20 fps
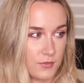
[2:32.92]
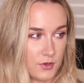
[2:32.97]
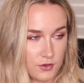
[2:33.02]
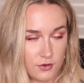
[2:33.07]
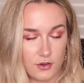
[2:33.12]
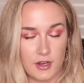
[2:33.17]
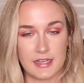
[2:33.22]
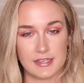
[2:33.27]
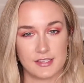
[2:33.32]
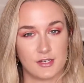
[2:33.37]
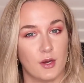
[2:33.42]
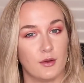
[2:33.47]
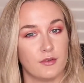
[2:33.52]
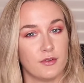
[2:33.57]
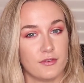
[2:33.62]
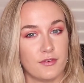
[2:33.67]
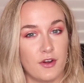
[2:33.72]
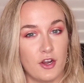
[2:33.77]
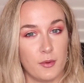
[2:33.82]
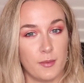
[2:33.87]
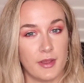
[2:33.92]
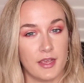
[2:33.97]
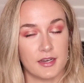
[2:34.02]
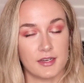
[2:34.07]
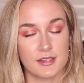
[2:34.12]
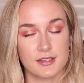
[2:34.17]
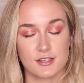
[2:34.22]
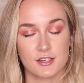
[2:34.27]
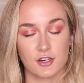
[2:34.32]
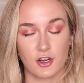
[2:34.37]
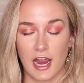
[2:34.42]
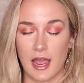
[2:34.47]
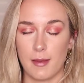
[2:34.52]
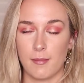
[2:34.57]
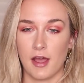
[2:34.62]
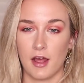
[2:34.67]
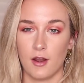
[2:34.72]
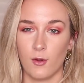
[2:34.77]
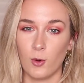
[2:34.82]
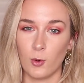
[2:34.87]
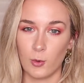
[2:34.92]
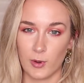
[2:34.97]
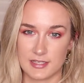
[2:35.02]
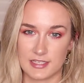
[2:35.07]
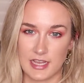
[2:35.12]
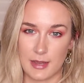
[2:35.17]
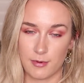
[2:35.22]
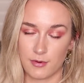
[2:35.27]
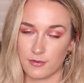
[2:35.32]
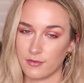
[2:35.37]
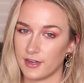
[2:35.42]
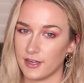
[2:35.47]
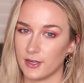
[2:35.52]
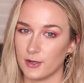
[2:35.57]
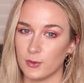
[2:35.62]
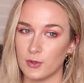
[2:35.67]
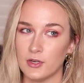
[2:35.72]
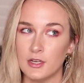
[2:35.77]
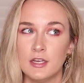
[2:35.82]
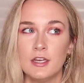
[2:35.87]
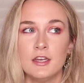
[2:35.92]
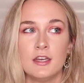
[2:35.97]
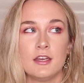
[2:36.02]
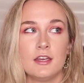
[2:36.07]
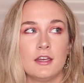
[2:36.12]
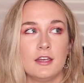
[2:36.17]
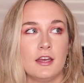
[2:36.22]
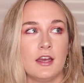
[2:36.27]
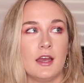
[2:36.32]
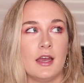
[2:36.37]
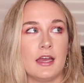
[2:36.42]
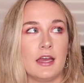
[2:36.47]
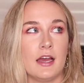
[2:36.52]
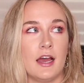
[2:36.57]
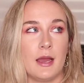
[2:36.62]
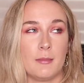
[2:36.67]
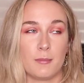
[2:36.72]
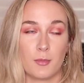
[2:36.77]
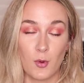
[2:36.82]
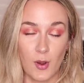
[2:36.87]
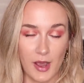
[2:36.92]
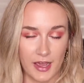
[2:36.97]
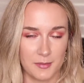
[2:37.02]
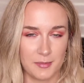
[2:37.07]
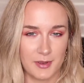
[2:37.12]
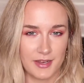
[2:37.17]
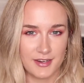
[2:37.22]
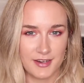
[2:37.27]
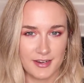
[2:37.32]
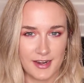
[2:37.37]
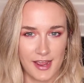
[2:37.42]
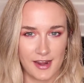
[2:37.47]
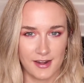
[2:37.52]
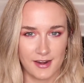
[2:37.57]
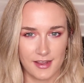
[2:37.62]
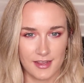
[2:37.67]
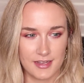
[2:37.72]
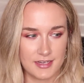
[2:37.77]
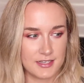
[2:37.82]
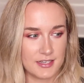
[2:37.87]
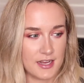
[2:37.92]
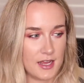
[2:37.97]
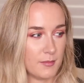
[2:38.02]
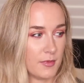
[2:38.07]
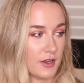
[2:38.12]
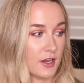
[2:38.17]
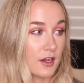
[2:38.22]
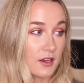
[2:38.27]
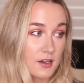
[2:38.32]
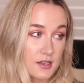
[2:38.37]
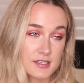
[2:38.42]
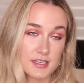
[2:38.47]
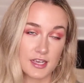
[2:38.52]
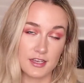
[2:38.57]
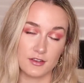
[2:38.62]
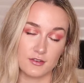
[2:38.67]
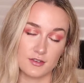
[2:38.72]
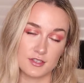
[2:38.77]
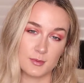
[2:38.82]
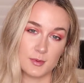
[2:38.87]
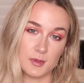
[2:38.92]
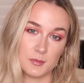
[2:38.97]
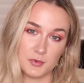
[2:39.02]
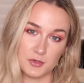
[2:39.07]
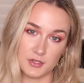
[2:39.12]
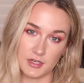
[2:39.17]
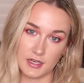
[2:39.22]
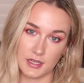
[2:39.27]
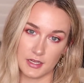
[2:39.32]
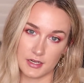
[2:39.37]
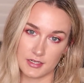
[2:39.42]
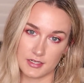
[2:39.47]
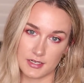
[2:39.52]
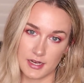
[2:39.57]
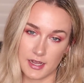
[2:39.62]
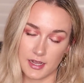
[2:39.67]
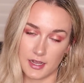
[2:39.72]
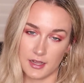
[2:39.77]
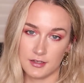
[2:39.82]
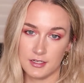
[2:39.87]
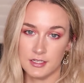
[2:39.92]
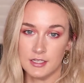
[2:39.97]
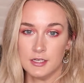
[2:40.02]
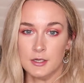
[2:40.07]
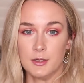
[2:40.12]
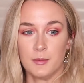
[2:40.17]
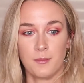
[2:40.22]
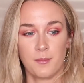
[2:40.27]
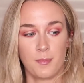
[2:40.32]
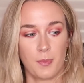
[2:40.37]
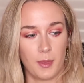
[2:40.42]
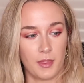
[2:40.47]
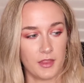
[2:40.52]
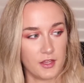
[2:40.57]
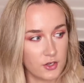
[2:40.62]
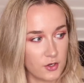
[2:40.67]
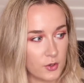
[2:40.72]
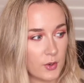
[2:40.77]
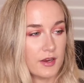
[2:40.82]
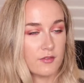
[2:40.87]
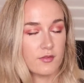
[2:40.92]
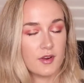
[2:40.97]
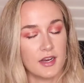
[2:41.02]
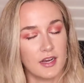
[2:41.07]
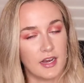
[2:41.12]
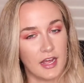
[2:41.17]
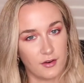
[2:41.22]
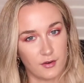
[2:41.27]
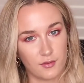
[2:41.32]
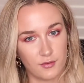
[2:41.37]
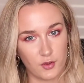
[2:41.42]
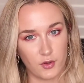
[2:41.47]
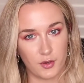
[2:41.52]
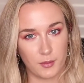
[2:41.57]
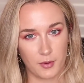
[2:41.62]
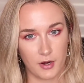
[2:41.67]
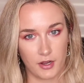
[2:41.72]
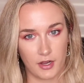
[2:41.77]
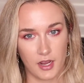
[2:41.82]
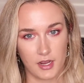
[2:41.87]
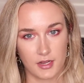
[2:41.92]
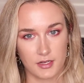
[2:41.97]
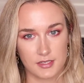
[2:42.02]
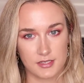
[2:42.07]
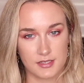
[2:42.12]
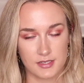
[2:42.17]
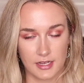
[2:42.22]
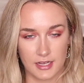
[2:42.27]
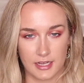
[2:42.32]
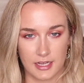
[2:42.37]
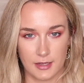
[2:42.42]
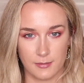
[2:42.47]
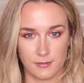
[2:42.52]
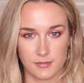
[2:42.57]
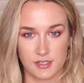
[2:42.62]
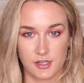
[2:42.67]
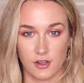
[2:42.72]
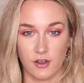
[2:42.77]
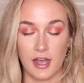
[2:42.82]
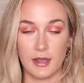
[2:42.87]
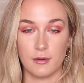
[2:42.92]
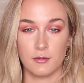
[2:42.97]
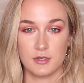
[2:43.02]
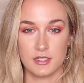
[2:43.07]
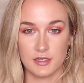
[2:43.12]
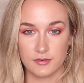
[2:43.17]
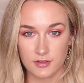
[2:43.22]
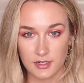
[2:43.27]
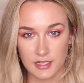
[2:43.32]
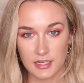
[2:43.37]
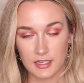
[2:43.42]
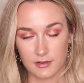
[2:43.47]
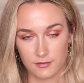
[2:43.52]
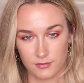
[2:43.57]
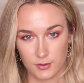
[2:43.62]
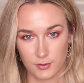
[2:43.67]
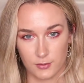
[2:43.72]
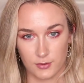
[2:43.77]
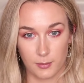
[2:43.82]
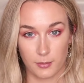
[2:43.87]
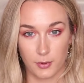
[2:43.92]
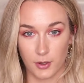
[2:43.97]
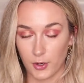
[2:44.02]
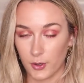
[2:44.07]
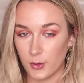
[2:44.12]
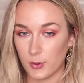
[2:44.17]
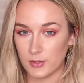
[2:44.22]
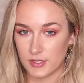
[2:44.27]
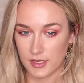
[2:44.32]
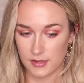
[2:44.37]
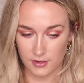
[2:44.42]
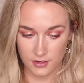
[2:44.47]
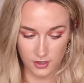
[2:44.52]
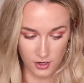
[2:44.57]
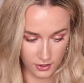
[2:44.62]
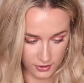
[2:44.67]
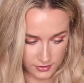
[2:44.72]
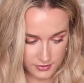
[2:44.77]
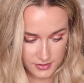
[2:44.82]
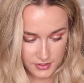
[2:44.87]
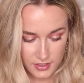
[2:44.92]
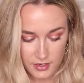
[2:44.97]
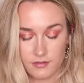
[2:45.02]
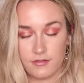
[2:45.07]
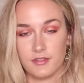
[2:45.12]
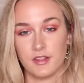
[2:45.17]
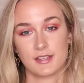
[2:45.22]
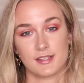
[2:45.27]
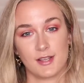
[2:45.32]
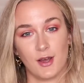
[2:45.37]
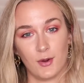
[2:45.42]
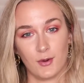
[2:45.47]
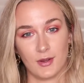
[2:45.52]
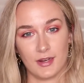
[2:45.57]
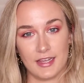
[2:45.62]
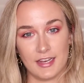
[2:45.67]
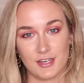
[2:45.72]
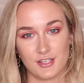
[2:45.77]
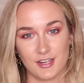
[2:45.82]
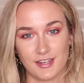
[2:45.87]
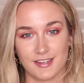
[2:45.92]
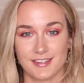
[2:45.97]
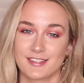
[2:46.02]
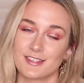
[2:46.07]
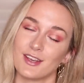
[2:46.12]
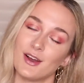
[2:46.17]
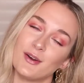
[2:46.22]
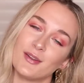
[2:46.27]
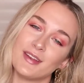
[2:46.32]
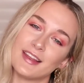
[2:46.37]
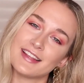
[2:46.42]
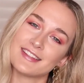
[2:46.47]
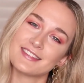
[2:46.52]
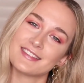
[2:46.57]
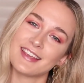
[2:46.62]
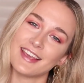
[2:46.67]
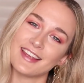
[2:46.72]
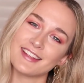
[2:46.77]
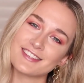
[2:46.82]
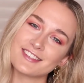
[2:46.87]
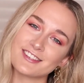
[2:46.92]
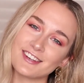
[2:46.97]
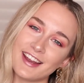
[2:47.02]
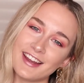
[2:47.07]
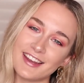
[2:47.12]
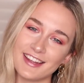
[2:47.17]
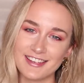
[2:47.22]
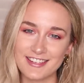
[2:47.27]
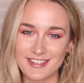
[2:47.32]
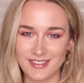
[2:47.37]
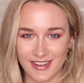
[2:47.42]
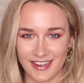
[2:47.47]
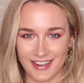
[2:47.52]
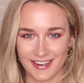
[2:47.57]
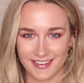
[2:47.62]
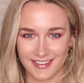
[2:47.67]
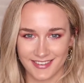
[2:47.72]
you guys know if you follow me on Instagram, I'll always keep it real. I'm quite opinionated, and because I used to be a beauty editor, you know, I really like reviewing products. So I will definitely give you the pros and the cons of this whole collection. So let's get straight into it.